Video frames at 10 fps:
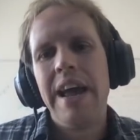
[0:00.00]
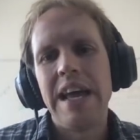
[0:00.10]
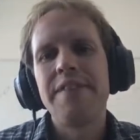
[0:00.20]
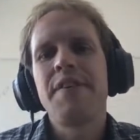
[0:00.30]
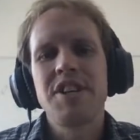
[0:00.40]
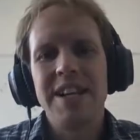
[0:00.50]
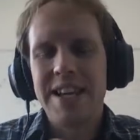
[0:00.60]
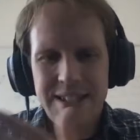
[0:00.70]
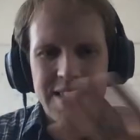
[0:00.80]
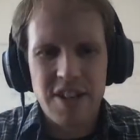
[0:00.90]
and
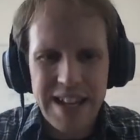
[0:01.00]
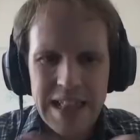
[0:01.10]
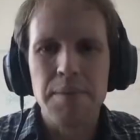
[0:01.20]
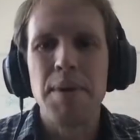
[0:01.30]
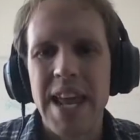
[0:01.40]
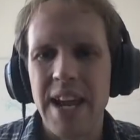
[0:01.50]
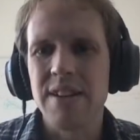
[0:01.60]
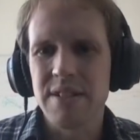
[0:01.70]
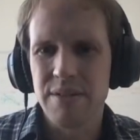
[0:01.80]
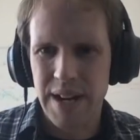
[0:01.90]
essentially
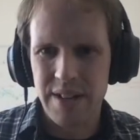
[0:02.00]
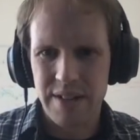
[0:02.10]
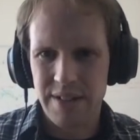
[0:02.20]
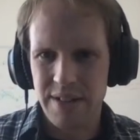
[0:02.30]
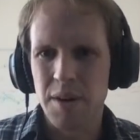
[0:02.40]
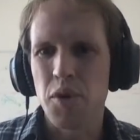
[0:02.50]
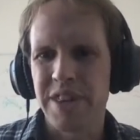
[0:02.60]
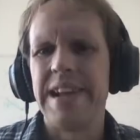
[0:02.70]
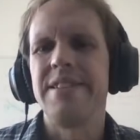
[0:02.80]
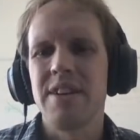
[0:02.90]
eliminates, right, the double
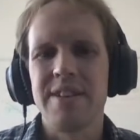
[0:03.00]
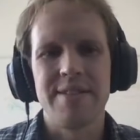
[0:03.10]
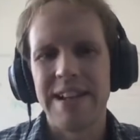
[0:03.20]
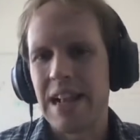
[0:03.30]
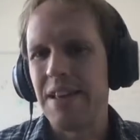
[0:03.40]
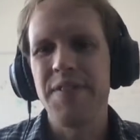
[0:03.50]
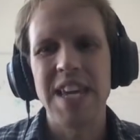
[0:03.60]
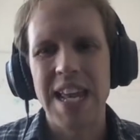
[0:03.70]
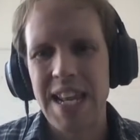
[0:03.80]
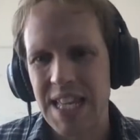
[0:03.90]
tension. It's not
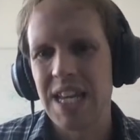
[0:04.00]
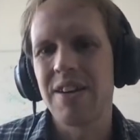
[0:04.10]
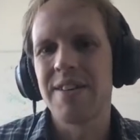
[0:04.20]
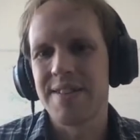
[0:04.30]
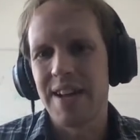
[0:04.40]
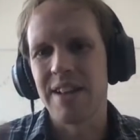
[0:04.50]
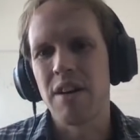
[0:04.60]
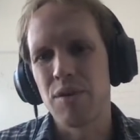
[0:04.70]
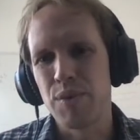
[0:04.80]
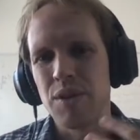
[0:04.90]
alleviated here, it's not
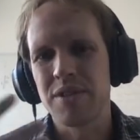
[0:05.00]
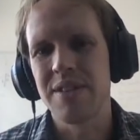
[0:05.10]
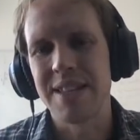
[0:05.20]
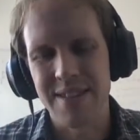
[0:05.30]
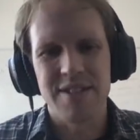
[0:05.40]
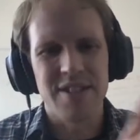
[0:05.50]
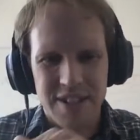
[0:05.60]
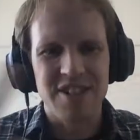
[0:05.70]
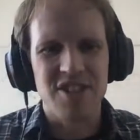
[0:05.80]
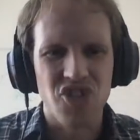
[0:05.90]
all reduced, it's
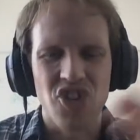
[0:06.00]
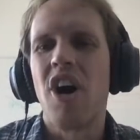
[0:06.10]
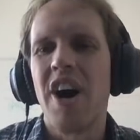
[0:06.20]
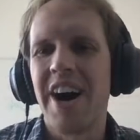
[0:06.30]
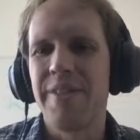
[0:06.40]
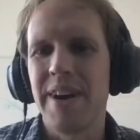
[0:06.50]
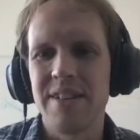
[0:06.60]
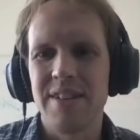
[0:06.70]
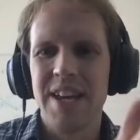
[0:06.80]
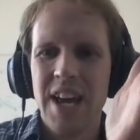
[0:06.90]
just gone, right?
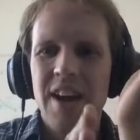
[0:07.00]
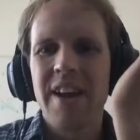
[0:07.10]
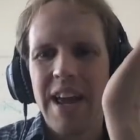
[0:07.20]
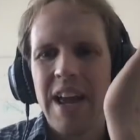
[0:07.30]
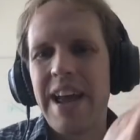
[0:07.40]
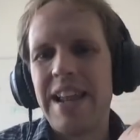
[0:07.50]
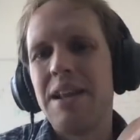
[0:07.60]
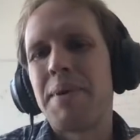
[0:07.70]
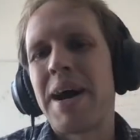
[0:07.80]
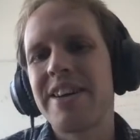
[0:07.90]

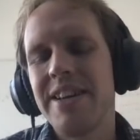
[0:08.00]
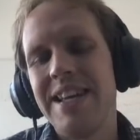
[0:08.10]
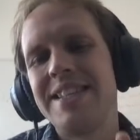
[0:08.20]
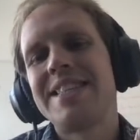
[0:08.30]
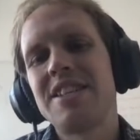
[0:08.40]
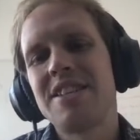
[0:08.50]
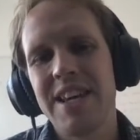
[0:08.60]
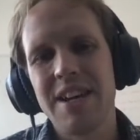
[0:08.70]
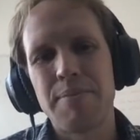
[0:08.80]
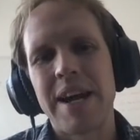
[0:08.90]
And essentially
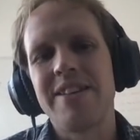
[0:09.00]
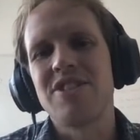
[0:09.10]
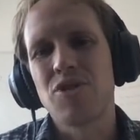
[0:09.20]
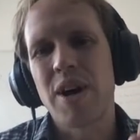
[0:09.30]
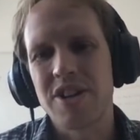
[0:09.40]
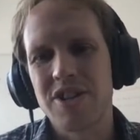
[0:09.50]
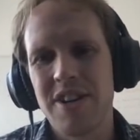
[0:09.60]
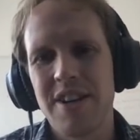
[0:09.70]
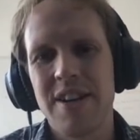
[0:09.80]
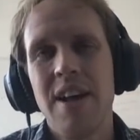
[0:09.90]
here by
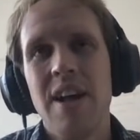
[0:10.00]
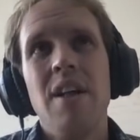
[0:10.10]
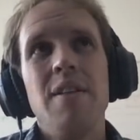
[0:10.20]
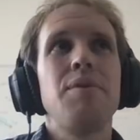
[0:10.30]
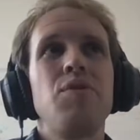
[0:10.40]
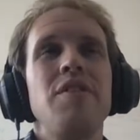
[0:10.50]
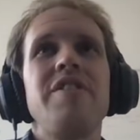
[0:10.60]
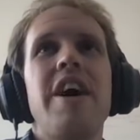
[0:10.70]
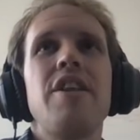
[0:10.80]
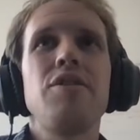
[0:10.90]
construction, what we've
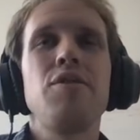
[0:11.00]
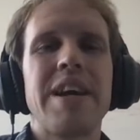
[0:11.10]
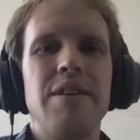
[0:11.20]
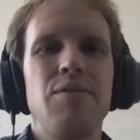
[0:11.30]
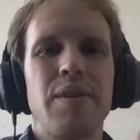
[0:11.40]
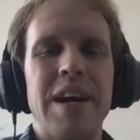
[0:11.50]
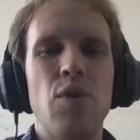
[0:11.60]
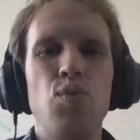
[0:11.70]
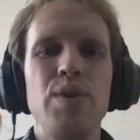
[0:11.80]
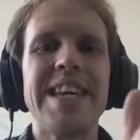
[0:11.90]
done, we've kind
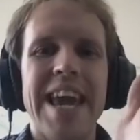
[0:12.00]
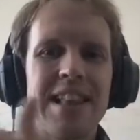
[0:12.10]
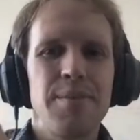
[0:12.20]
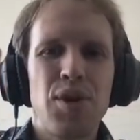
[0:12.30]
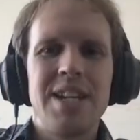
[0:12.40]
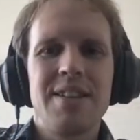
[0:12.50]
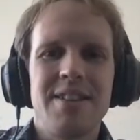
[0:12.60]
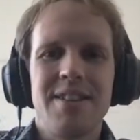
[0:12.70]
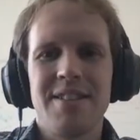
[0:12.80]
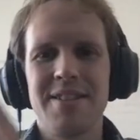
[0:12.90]
of
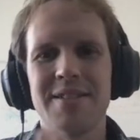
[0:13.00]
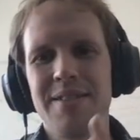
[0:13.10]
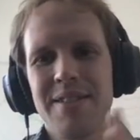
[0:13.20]
recalibrated